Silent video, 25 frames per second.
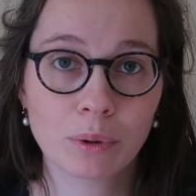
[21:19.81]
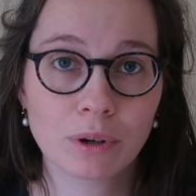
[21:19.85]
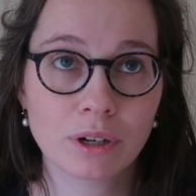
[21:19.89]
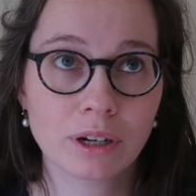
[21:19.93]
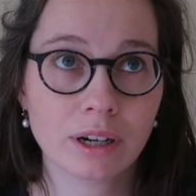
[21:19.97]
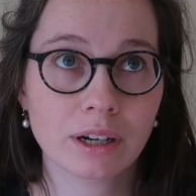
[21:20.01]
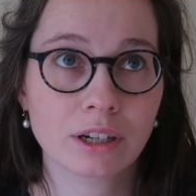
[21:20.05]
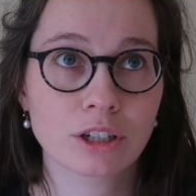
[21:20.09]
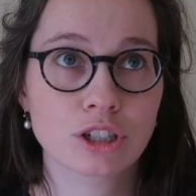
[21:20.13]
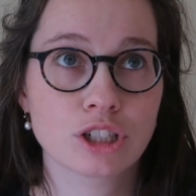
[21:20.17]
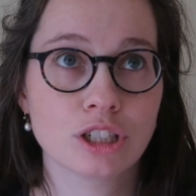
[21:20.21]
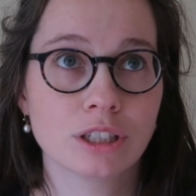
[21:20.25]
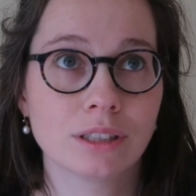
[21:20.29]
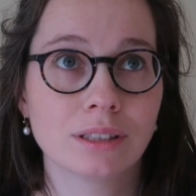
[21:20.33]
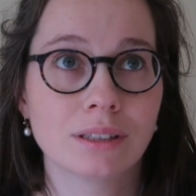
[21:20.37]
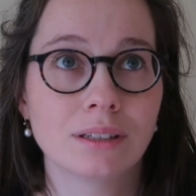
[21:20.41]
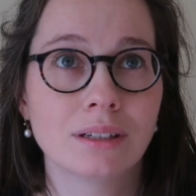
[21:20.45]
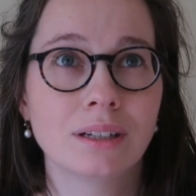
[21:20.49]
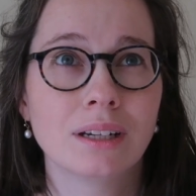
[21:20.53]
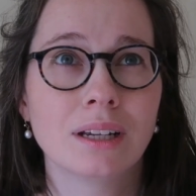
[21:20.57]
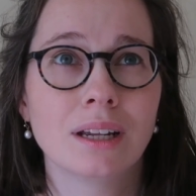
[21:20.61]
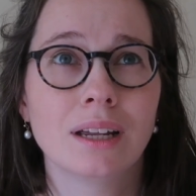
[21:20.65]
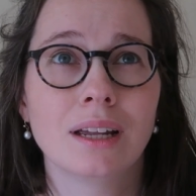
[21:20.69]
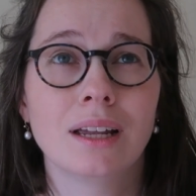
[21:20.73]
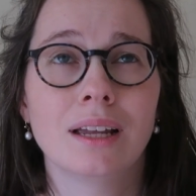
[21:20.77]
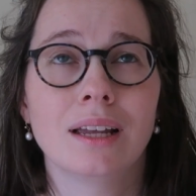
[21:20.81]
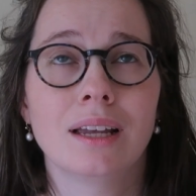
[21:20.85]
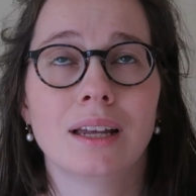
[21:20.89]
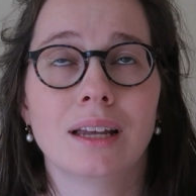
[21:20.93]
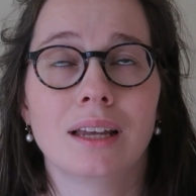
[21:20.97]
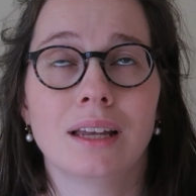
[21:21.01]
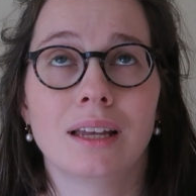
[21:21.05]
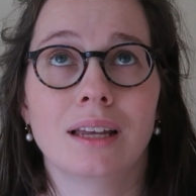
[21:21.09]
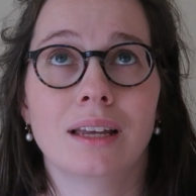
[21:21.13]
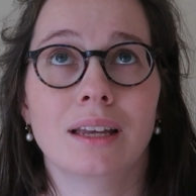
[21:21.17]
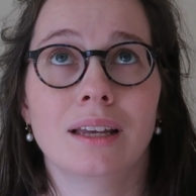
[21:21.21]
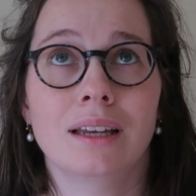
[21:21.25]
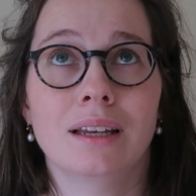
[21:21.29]
production
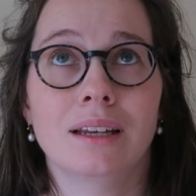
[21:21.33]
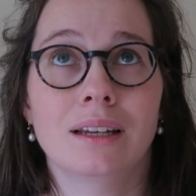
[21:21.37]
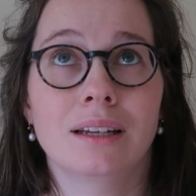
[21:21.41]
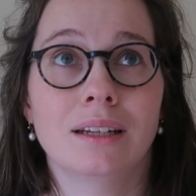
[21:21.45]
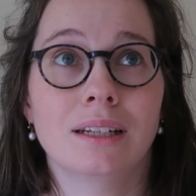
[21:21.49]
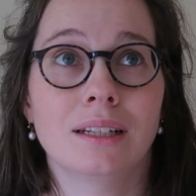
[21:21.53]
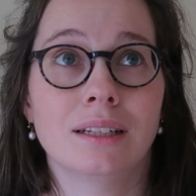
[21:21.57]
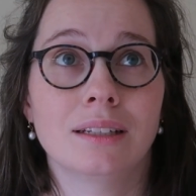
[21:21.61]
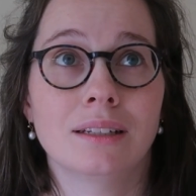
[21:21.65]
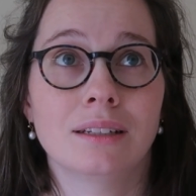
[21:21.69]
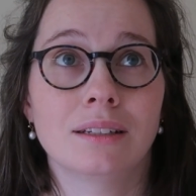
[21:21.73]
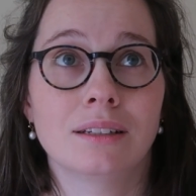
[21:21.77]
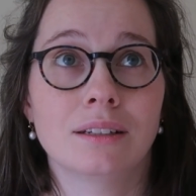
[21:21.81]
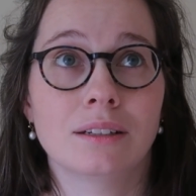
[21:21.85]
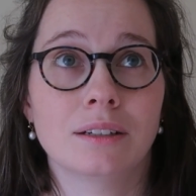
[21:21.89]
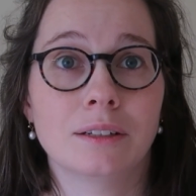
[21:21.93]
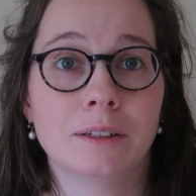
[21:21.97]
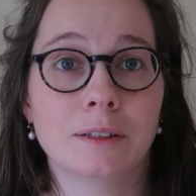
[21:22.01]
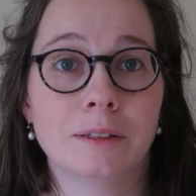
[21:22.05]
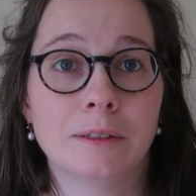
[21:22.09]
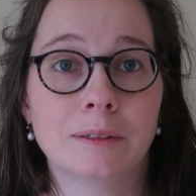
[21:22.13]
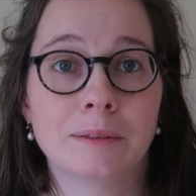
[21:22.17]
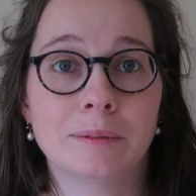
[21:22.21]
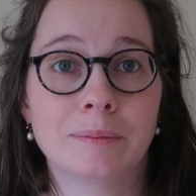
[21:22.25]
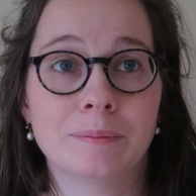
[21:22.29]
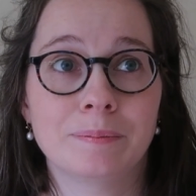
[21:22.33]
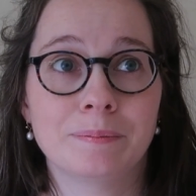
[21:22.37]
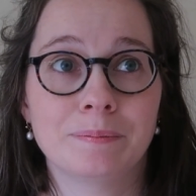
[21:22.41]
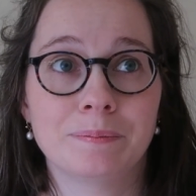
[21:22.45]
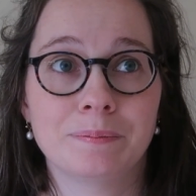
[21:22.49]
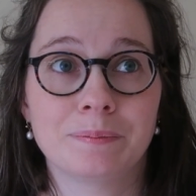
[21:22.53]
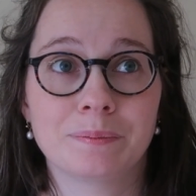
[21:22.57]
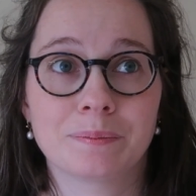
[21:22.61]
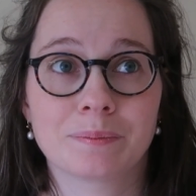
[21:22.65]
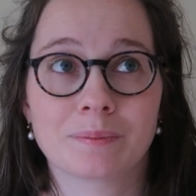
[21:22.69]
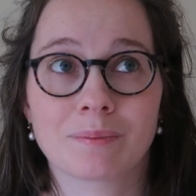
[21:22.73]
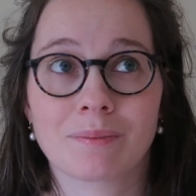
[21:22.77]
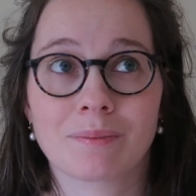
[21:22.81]
and um,